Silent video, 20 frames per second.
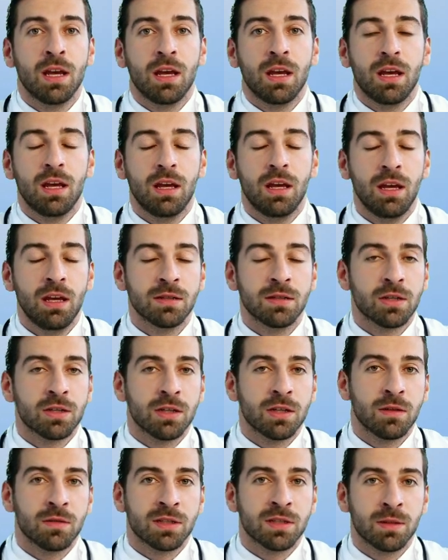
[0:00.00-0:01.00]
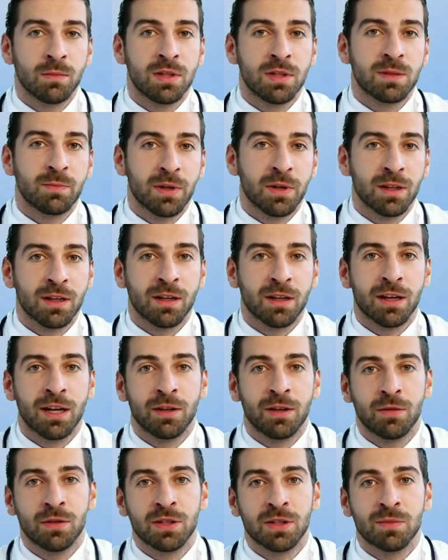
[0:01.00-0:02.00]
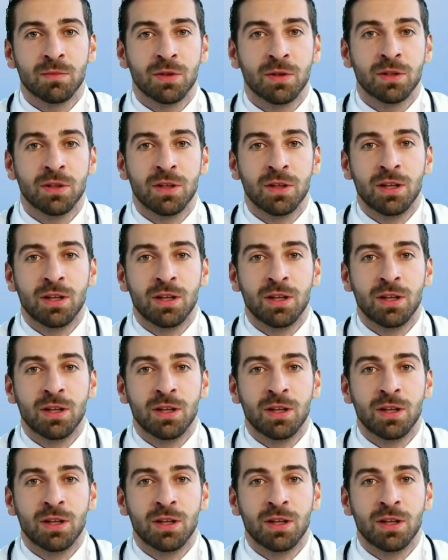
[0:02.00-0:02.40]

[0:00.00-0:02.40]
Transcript: to your muscles, and to your future